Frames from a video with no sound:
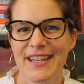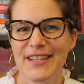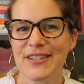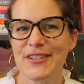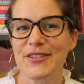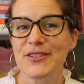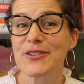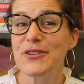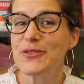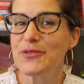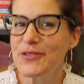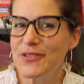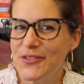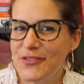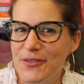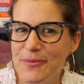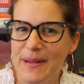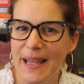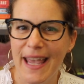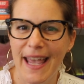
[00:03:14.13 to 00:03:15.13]

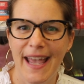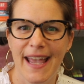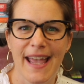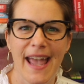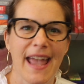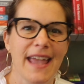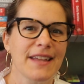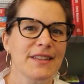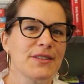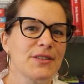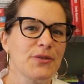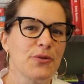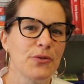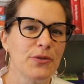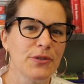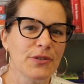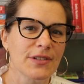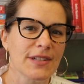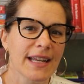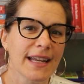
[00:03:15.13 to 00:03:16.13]
Students from K-8
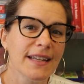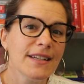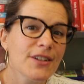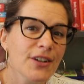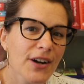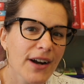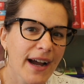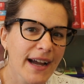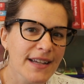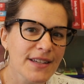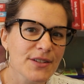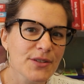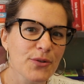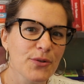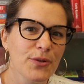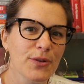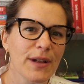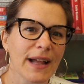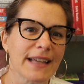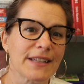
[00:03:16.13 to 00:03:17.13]
schools enter high
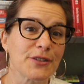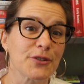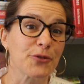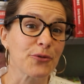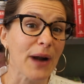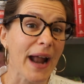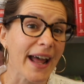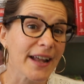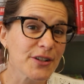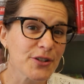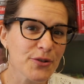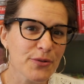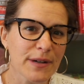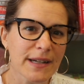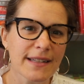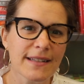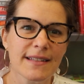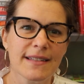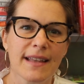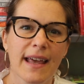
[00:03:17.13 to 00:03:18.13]
school as
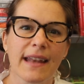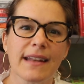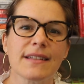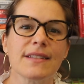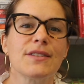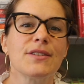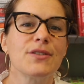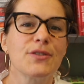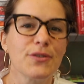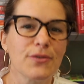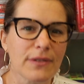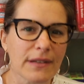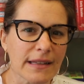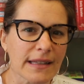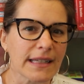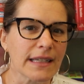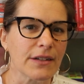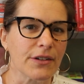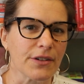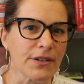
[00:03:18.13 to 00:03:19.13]
graduates and as
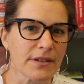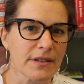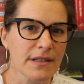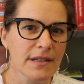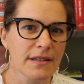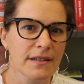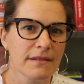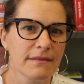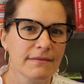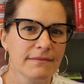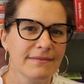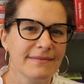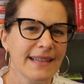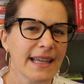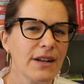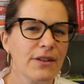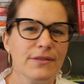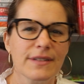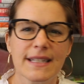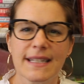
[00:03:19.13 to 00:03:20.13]
student leaders.
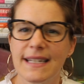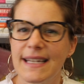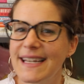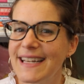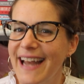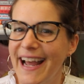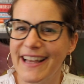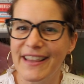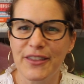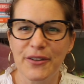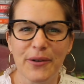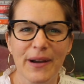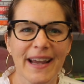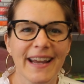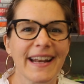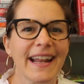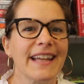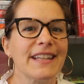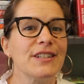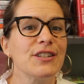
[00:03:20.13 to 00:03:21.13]
They don't see 9th
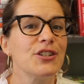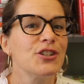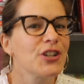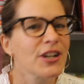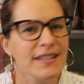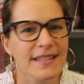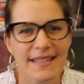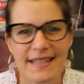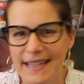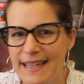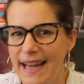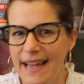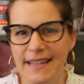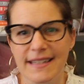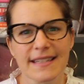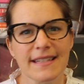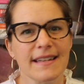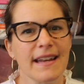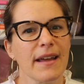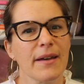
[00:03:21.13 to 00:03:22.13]
grade as just the
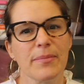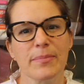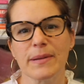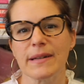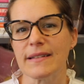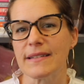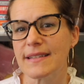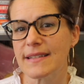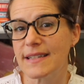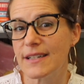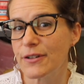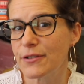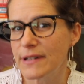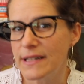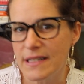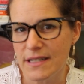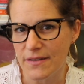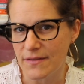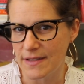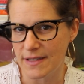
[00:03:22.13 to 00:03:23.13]
next step in a
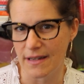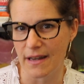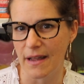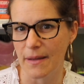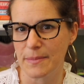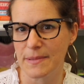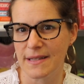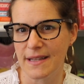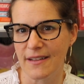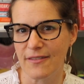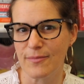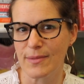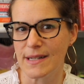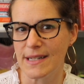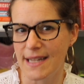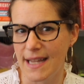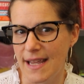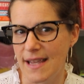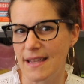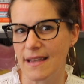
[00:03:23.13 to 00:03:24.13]
series of steps they've
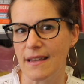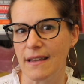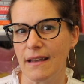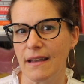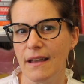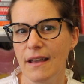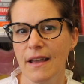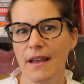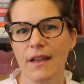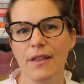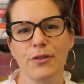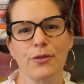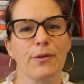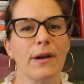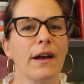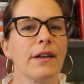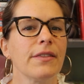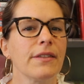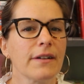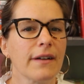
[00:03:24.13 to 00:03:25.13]
been taking
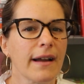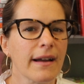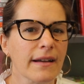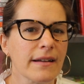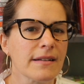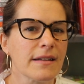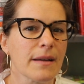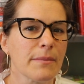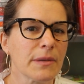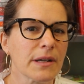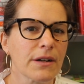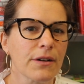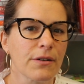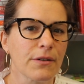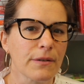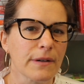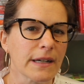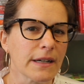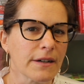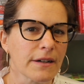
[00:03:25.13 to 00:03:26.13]
throughout their academic
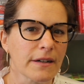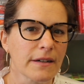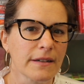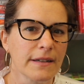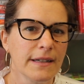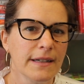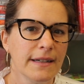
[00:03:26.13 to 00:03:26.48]
career.